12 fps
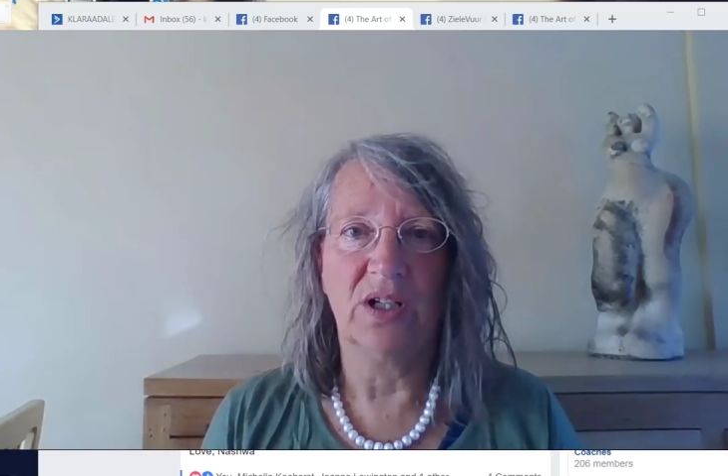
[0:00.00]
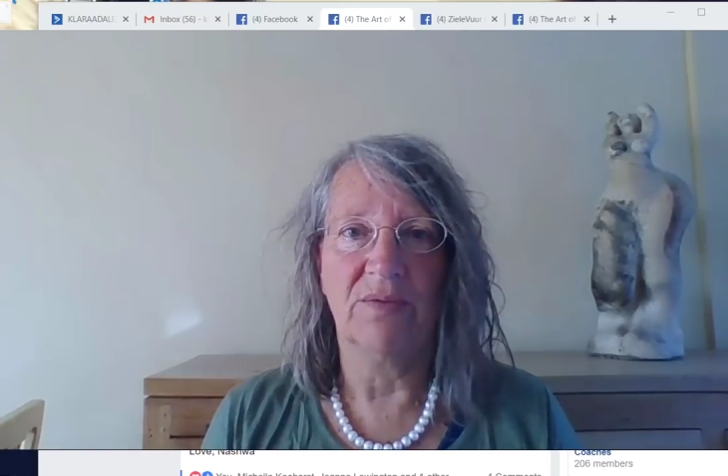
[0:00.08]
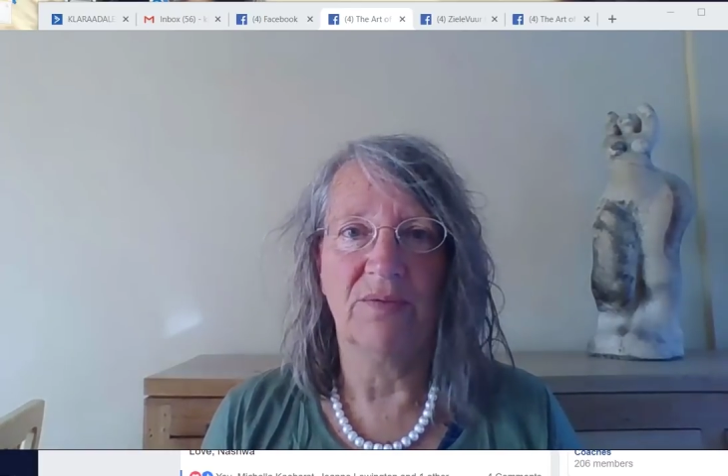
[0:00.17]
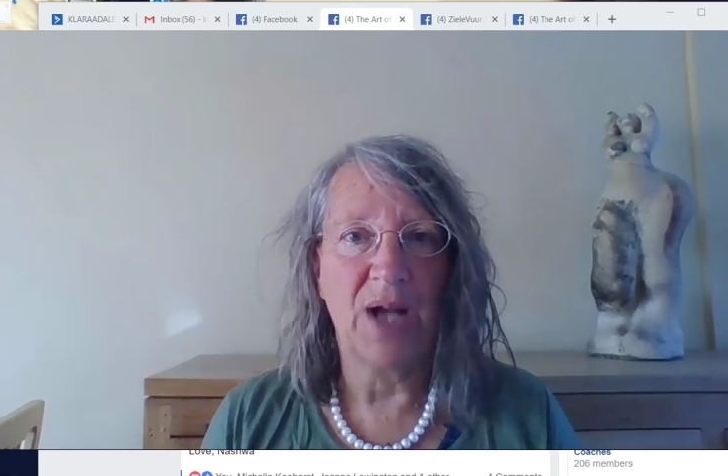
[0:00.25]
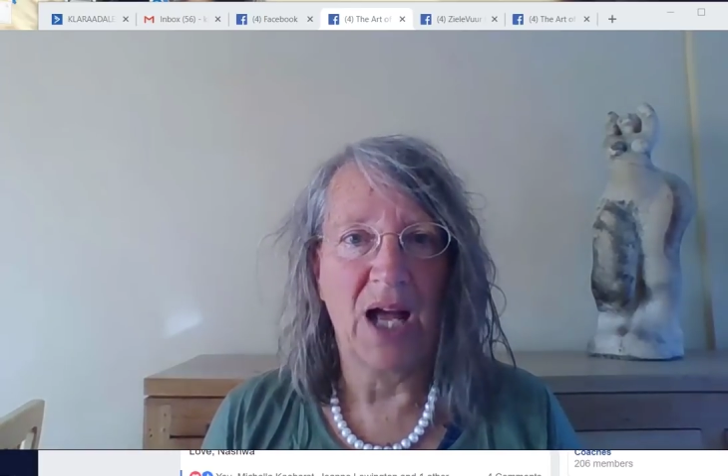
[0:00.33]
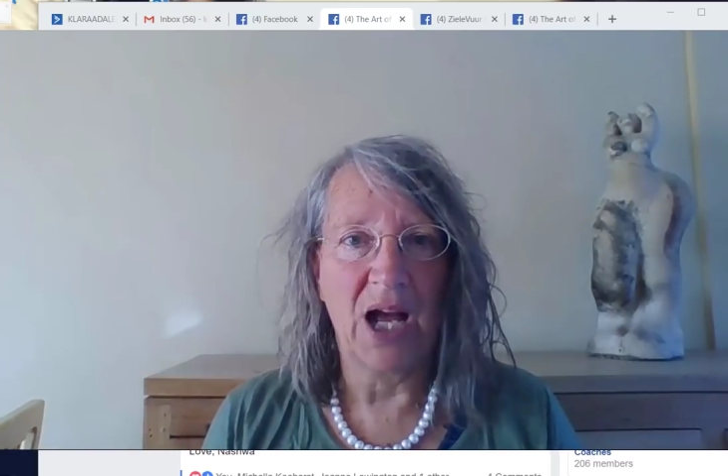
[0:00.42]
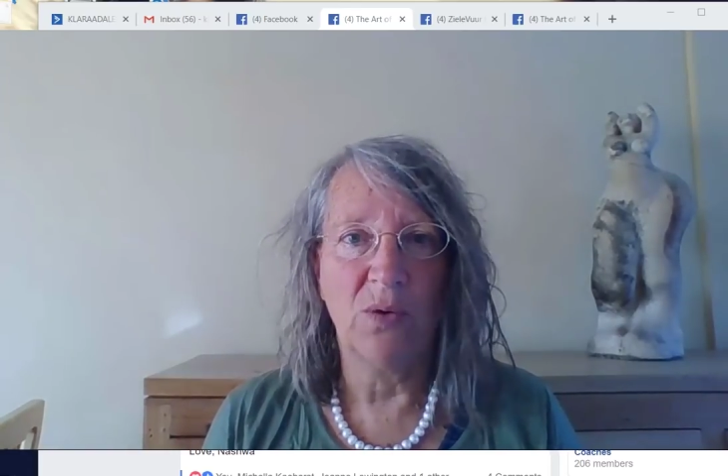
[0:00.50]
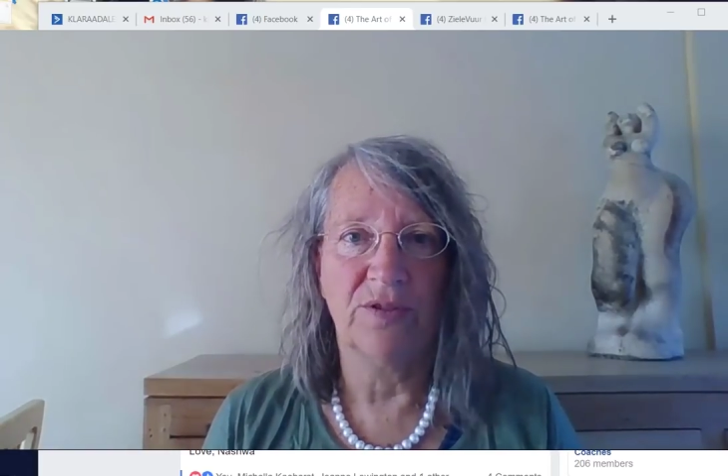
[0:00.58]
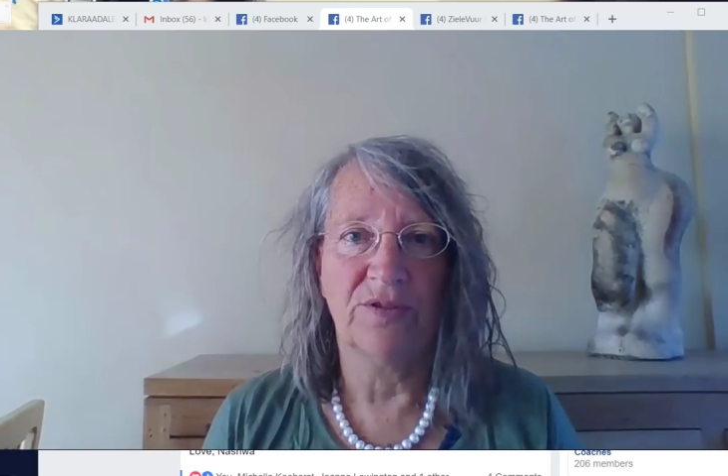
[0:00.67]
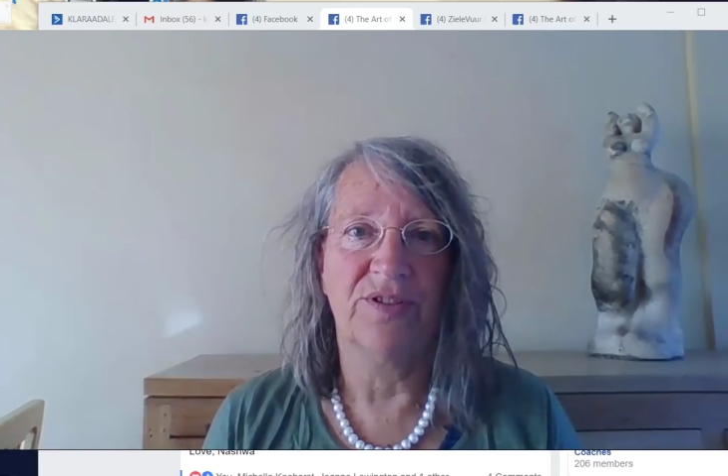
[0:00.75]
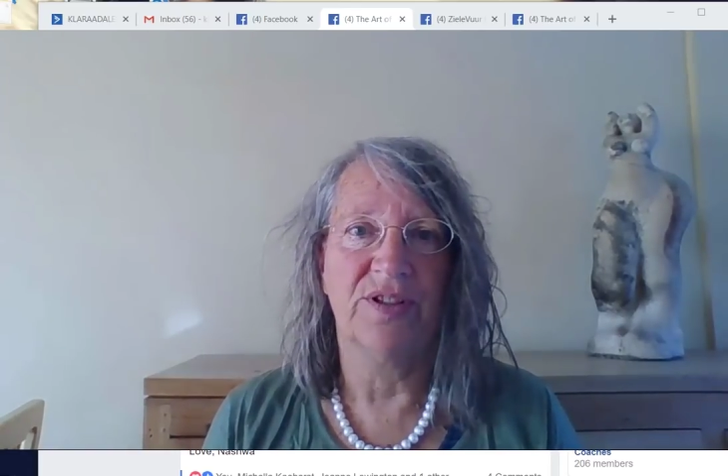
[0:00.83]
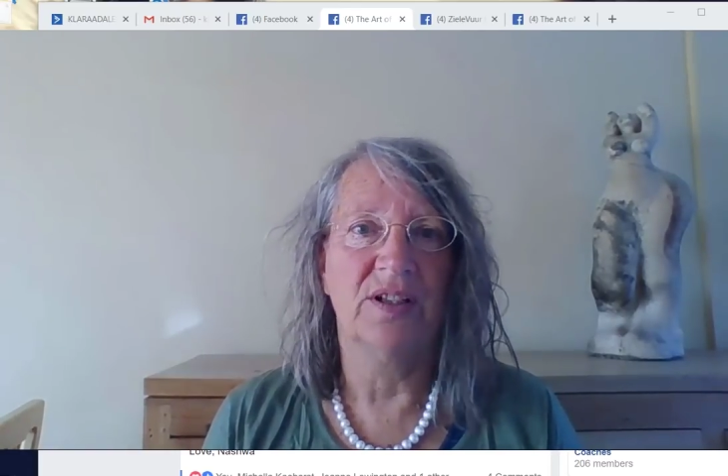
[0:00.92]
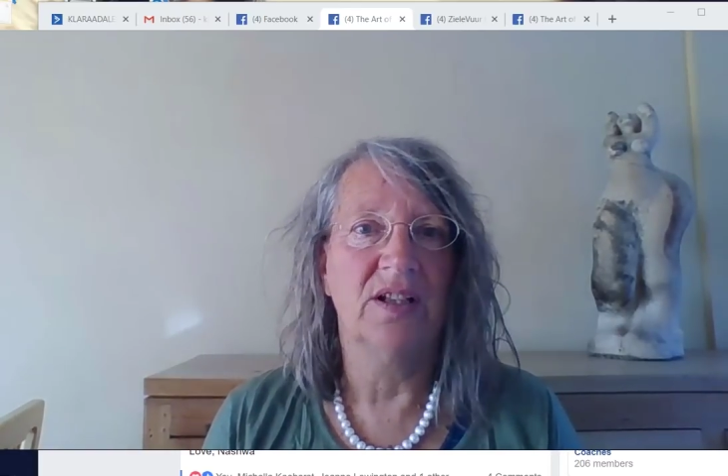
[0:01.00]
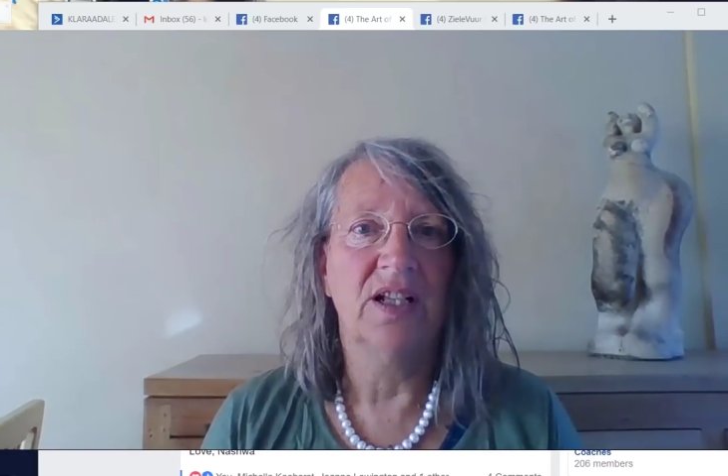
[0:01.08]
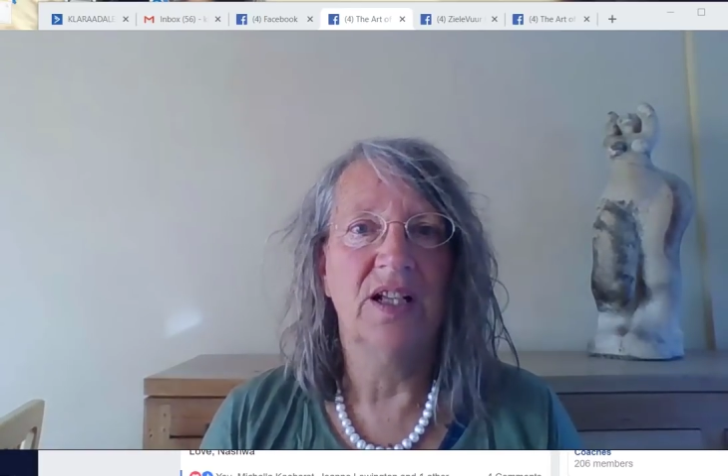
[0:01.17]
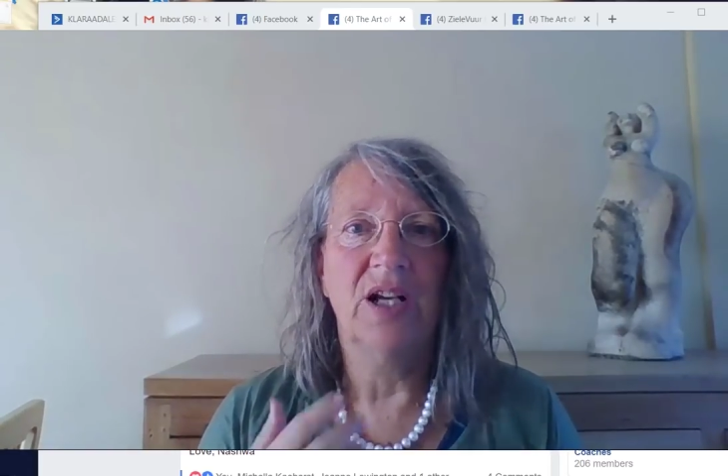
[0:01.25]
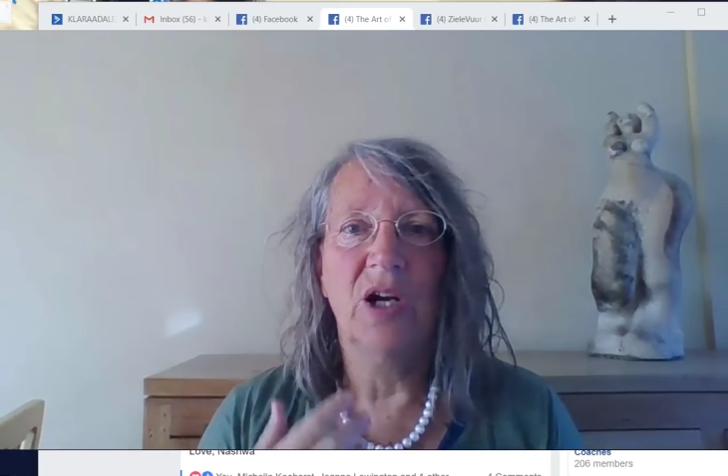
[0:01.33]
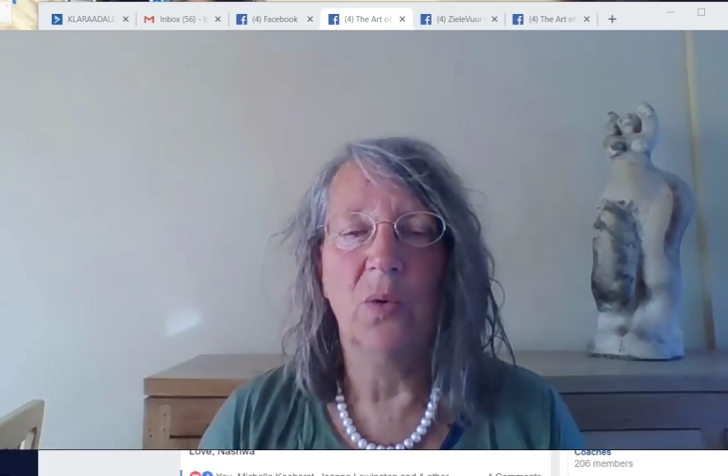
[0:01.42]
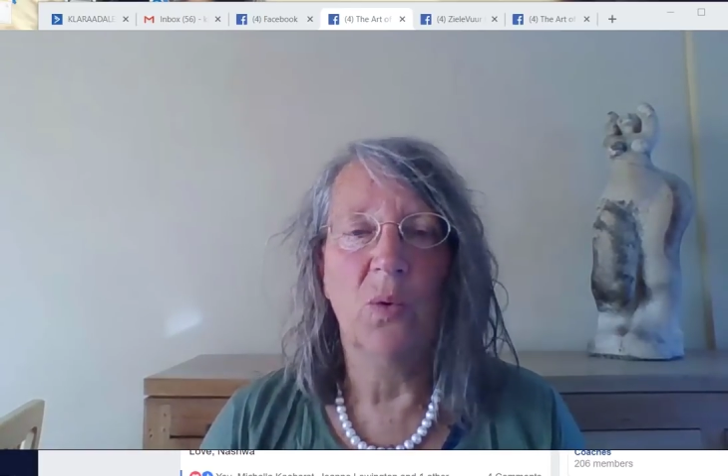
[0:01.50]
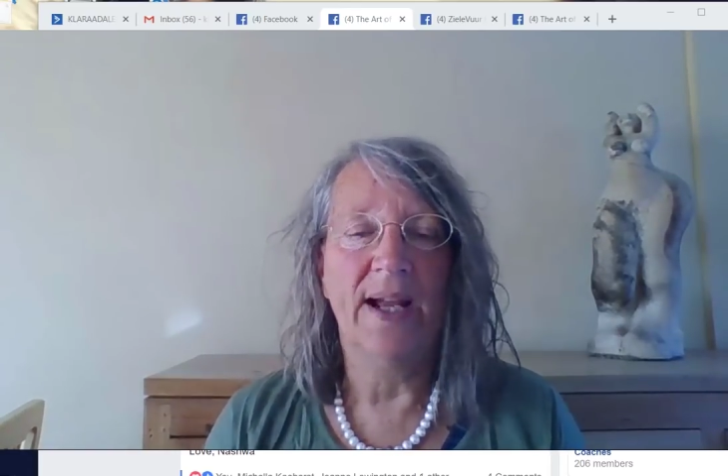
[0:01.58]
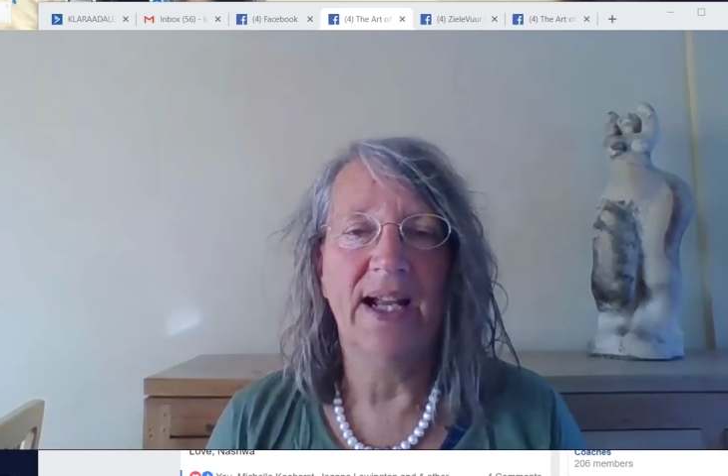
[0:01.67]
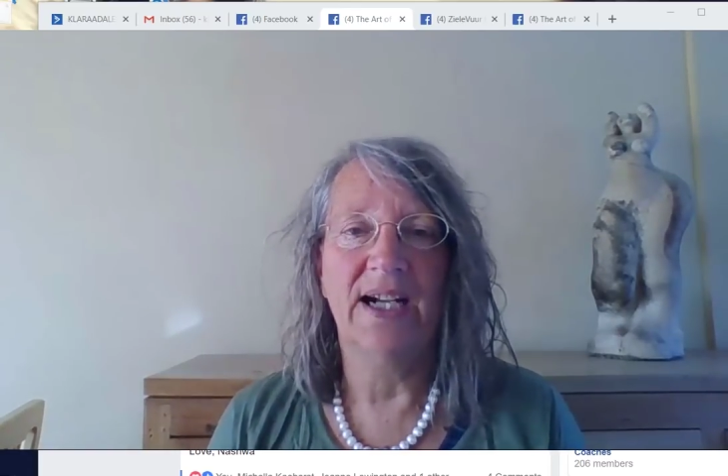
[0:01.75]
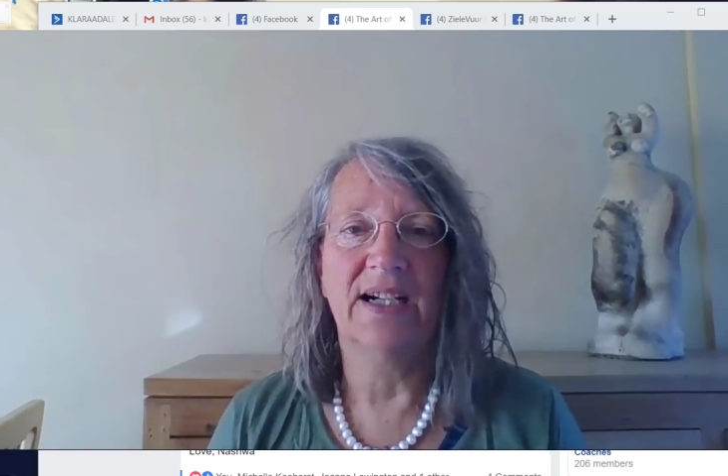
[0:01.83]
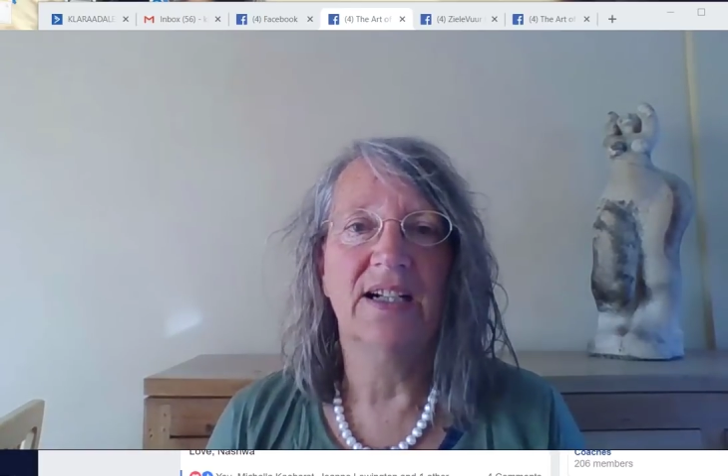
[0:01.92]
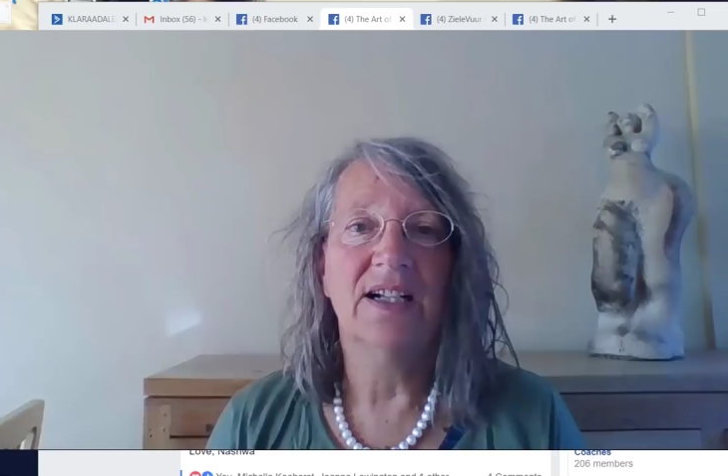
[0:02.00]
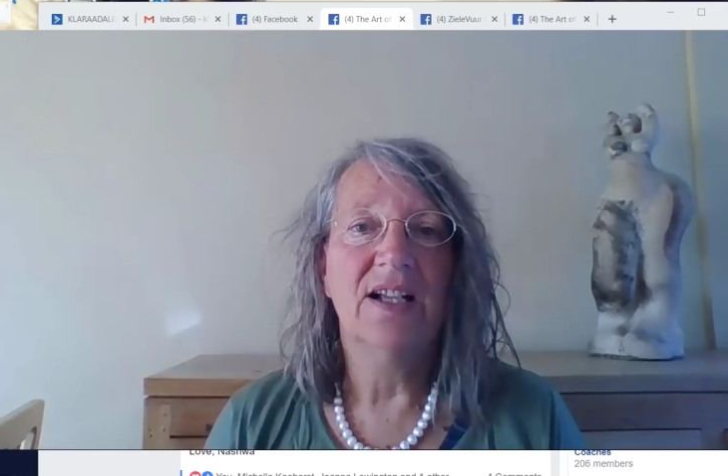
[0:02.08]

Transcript: powerful, aware.